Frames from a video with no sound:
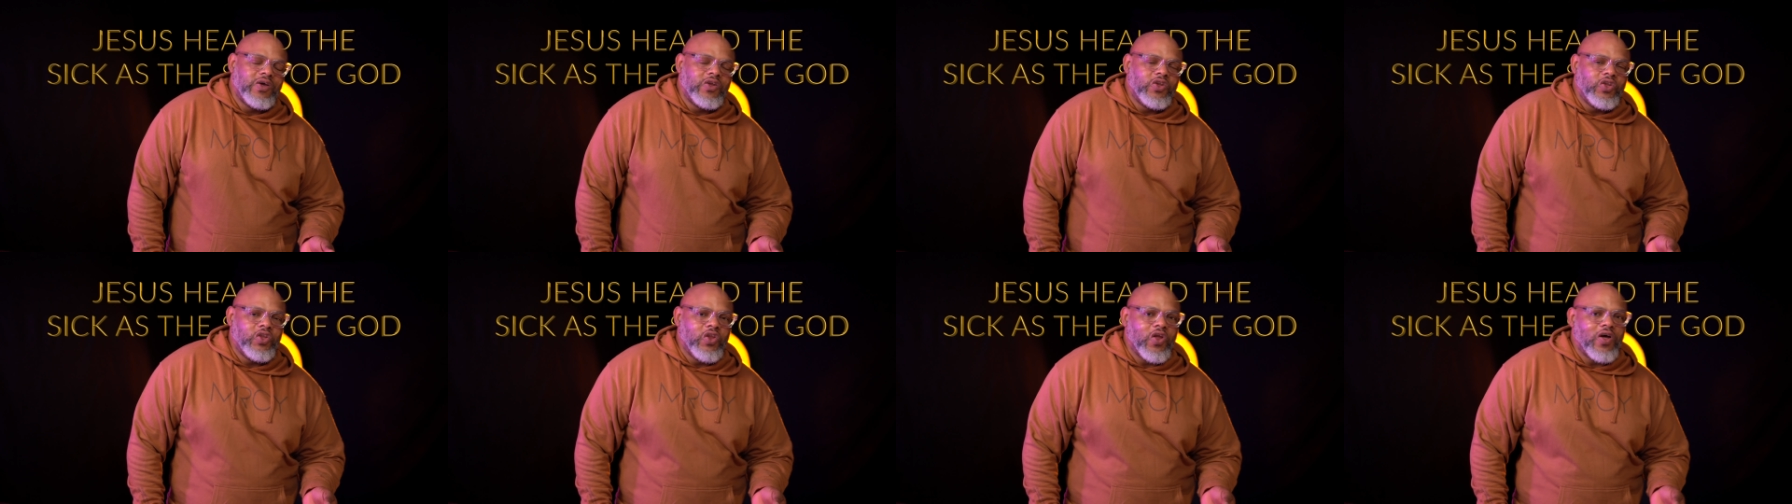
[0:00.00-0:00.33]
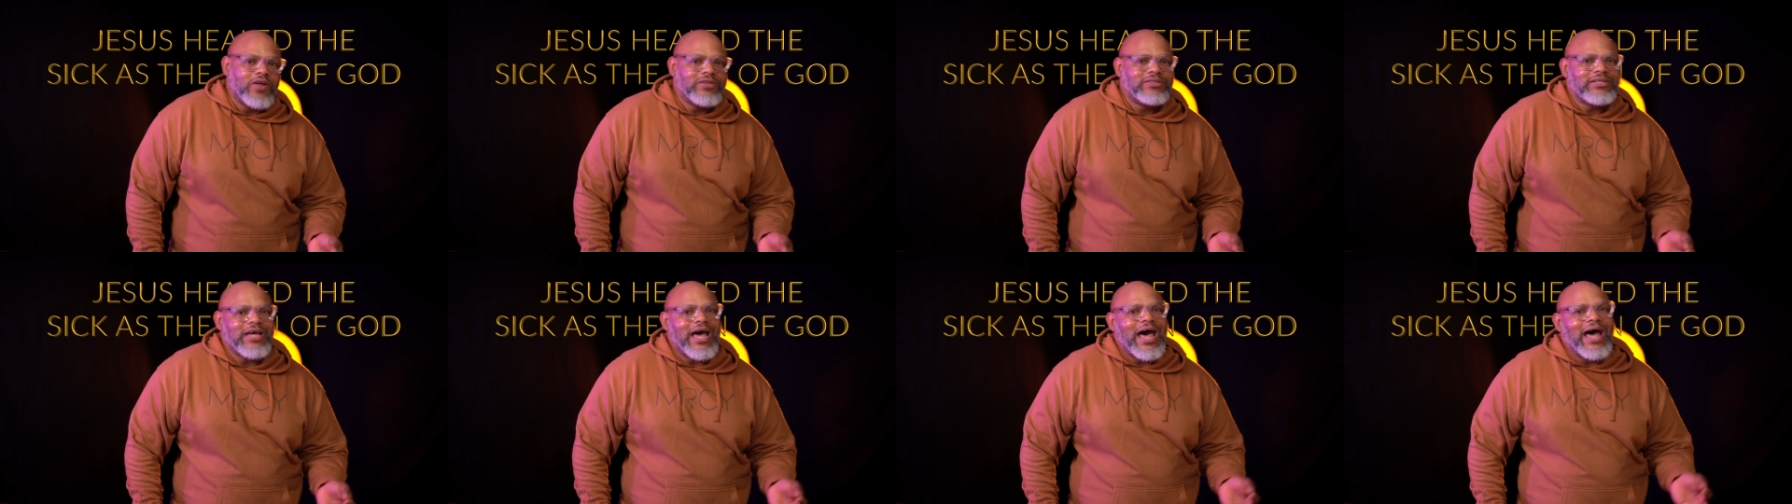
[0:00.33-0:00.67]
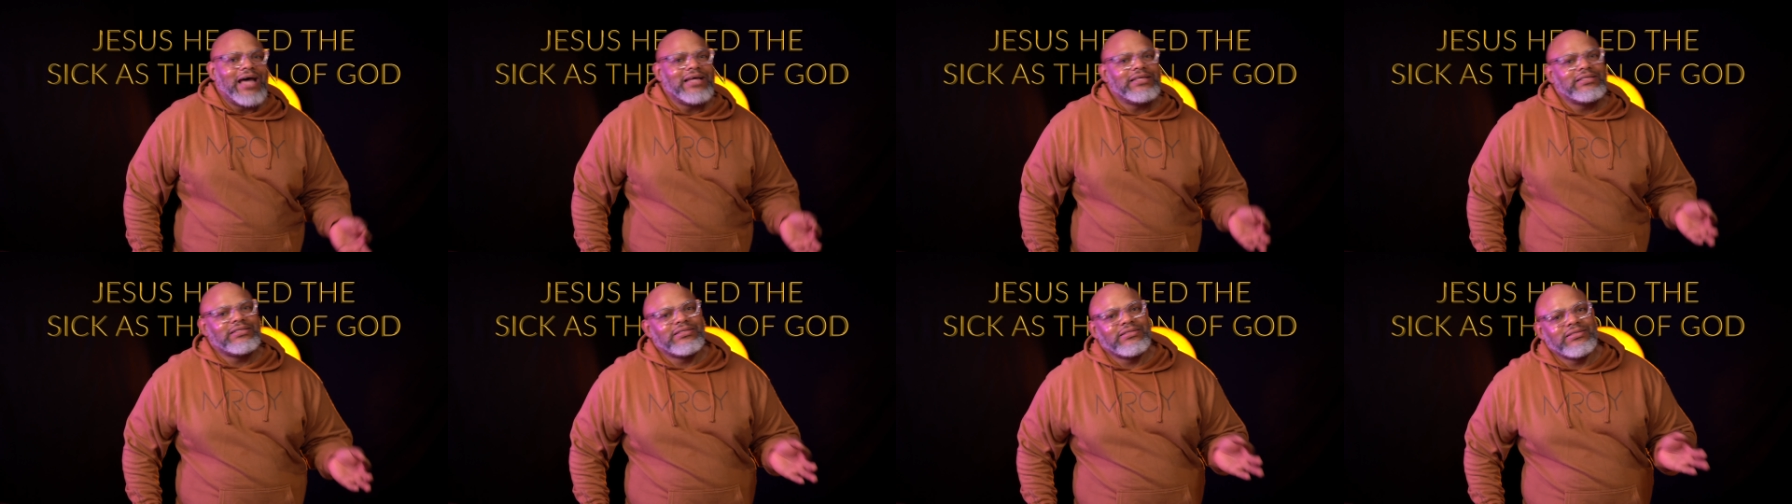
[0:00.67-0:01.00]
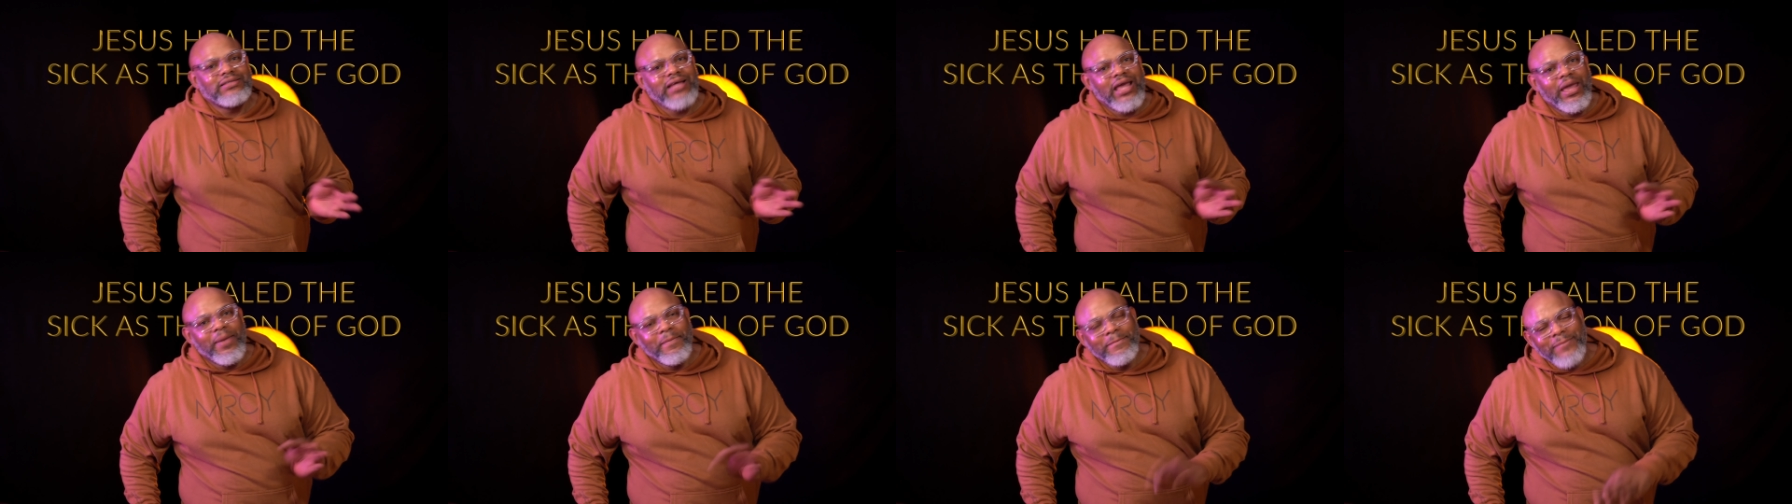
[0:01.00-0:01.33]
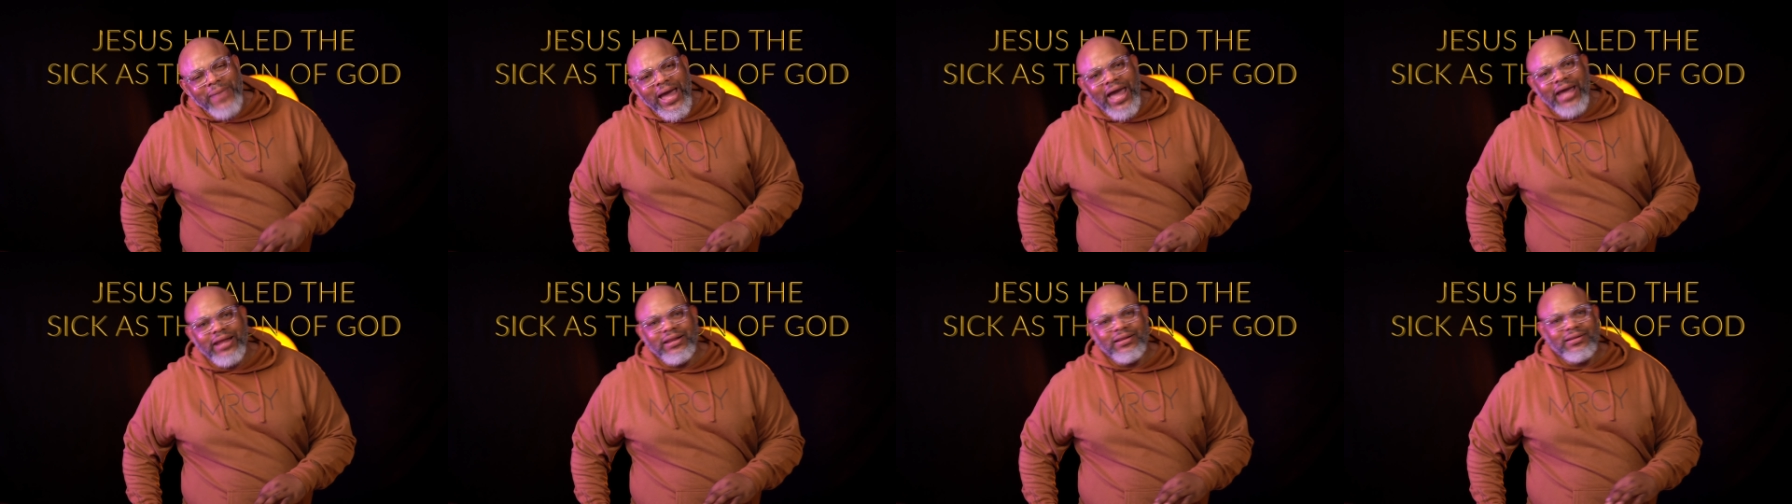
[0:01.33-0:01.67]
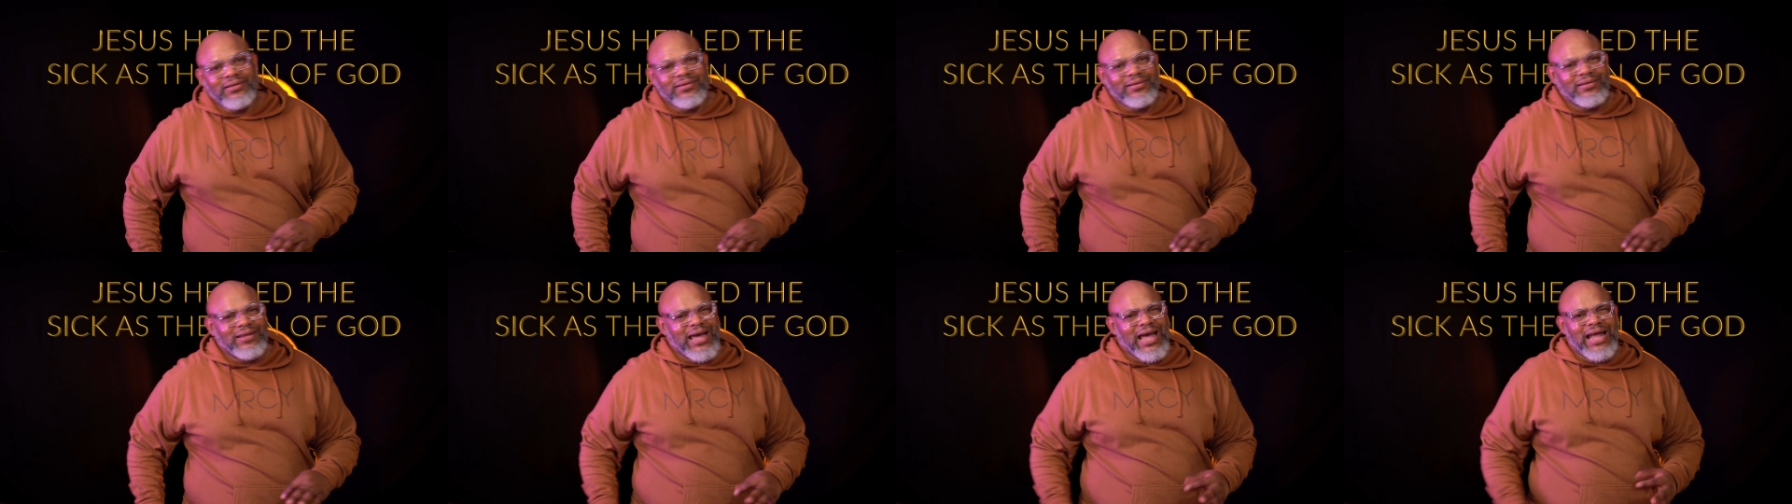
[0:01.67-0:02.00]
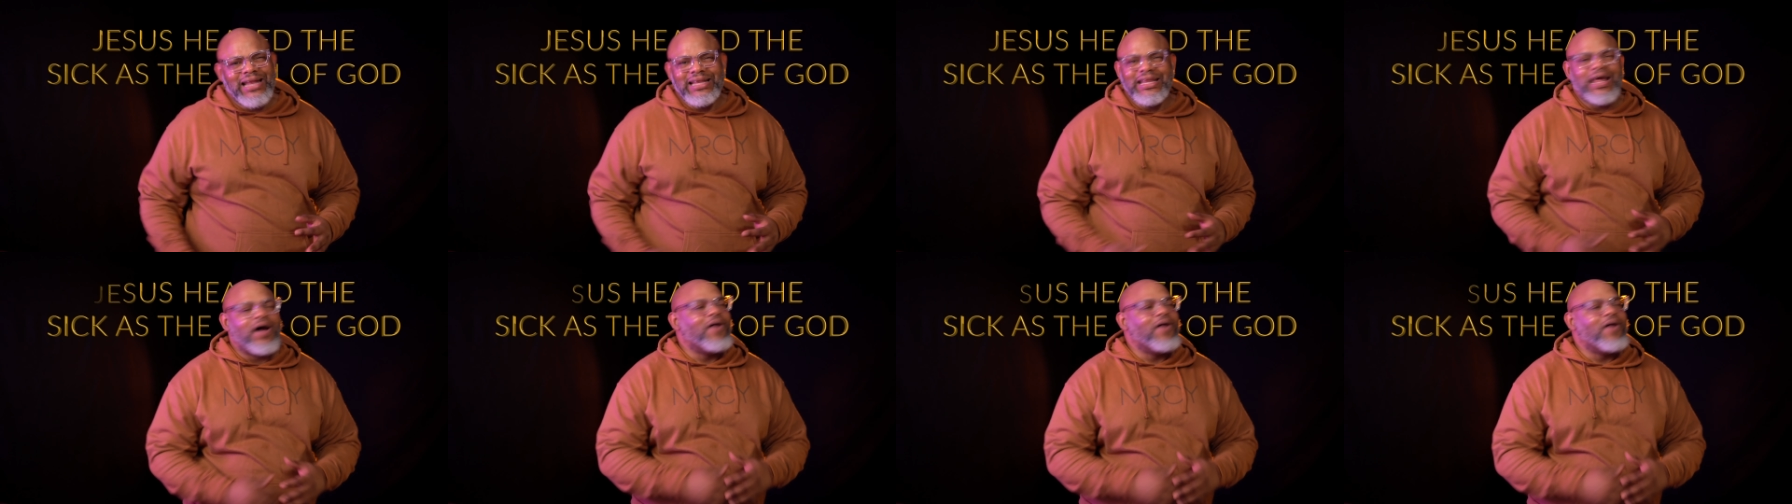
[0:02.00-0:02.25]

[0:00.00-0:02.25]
not as a man. And